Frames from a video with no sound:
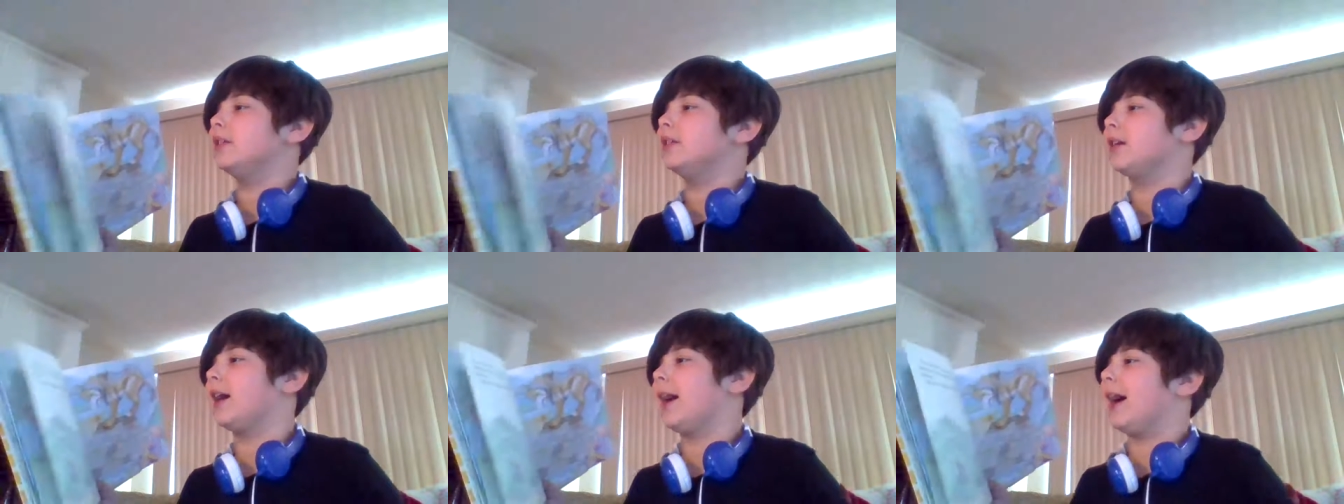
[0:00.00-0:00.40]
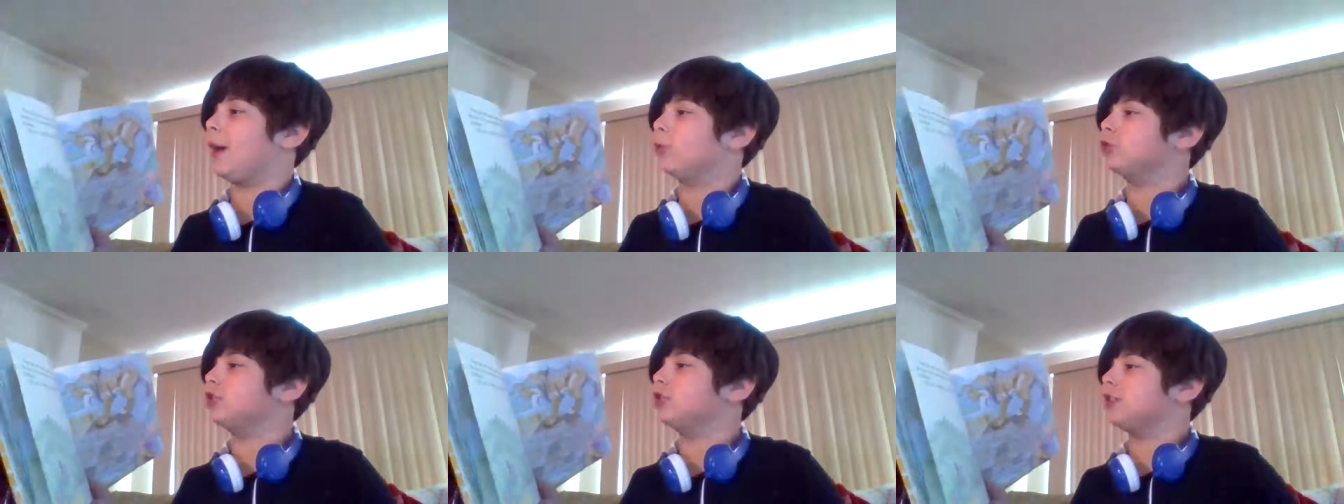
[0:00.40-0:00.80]
the
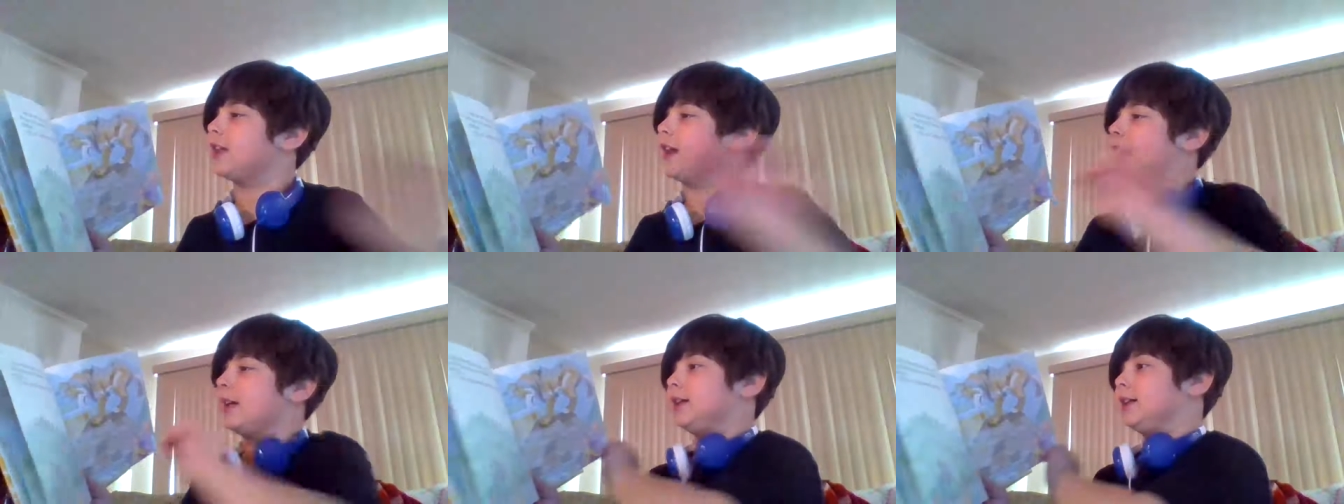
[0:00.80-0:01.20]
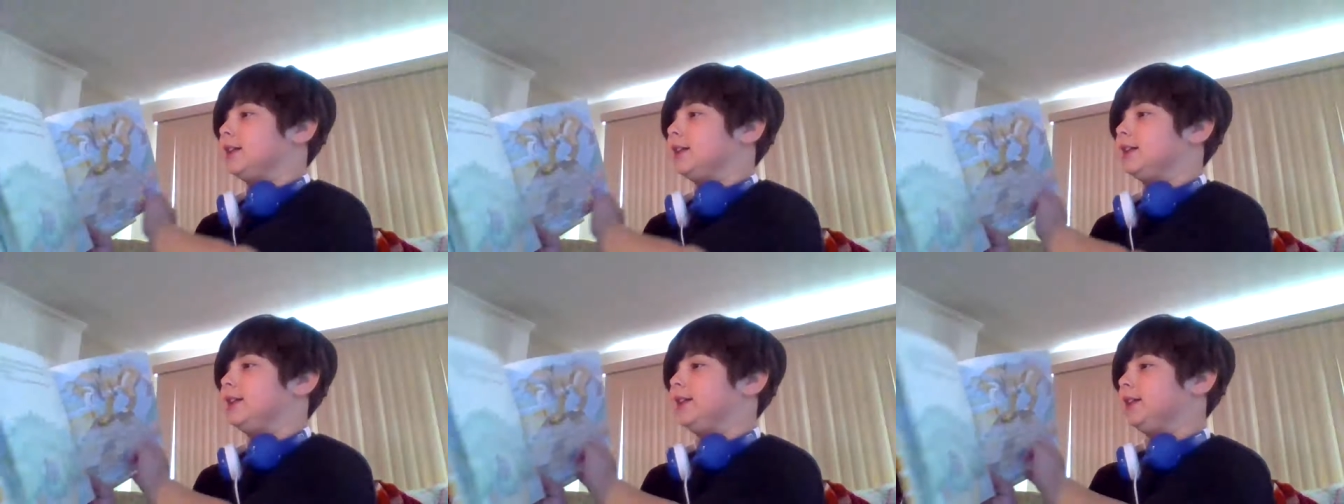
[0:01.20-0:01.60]
house
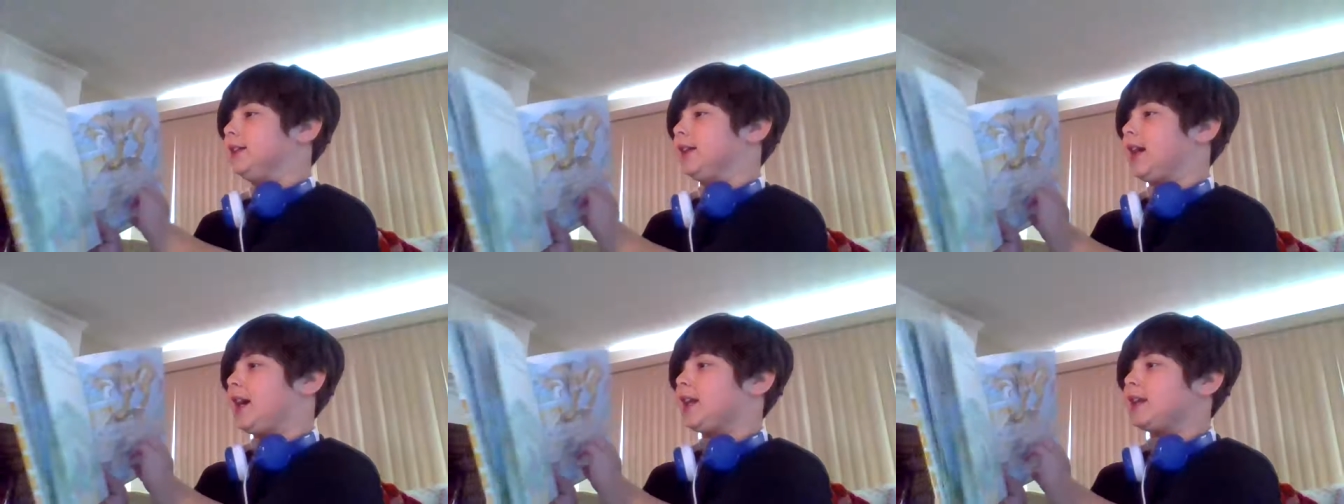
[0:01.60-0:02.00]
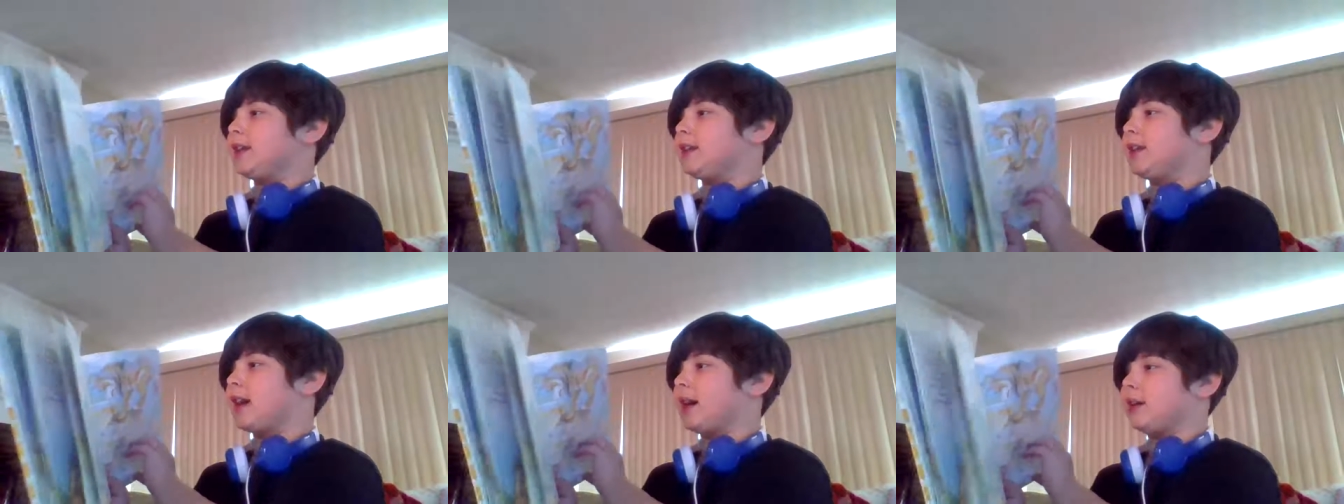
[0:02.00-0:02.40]
and she
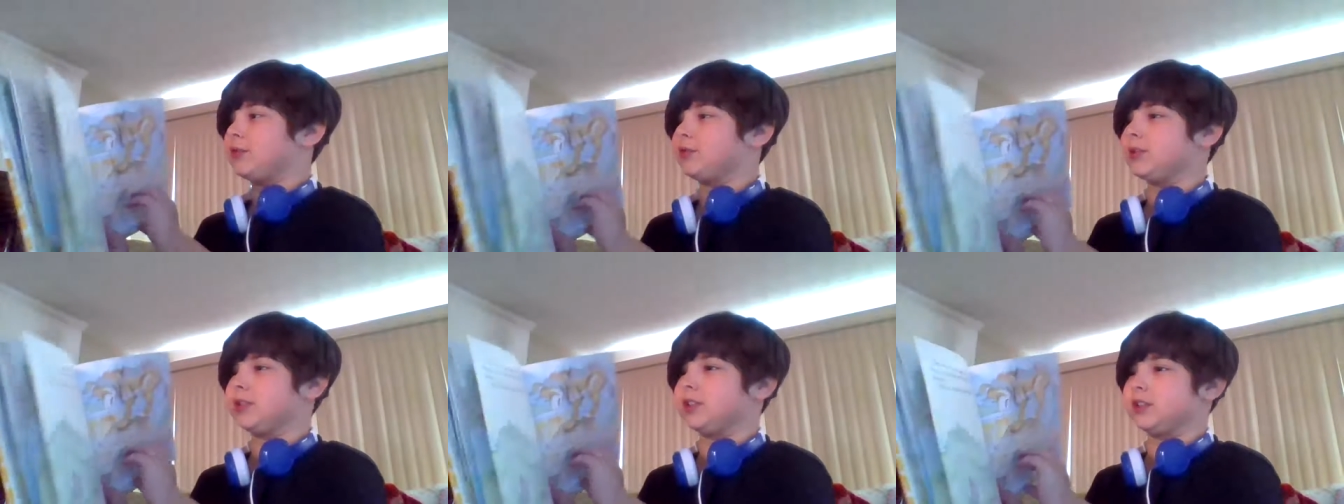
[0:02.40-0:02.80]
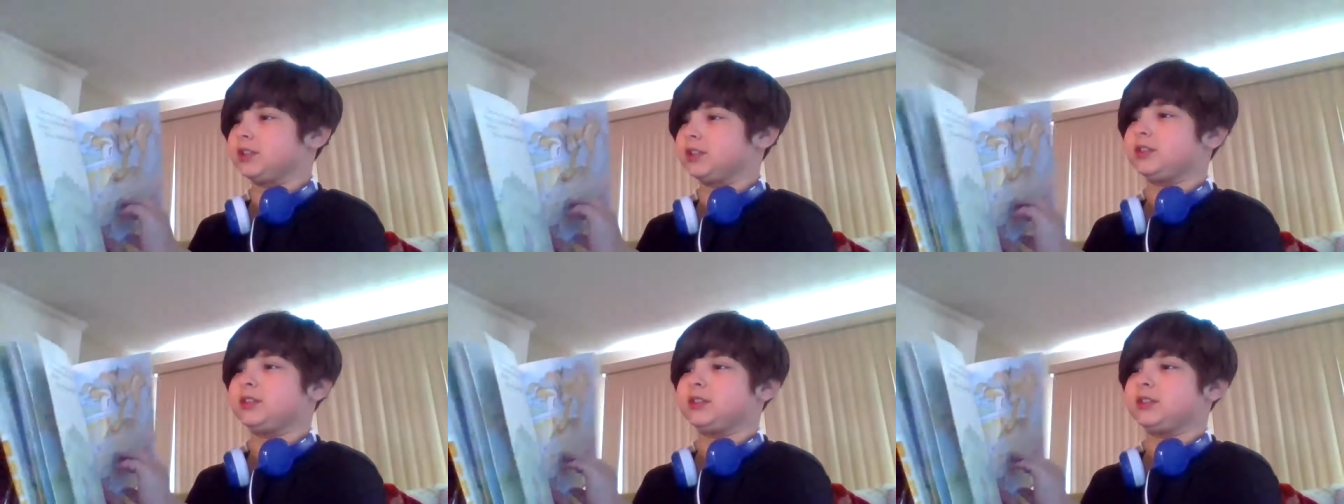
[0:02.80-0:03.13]
headed down the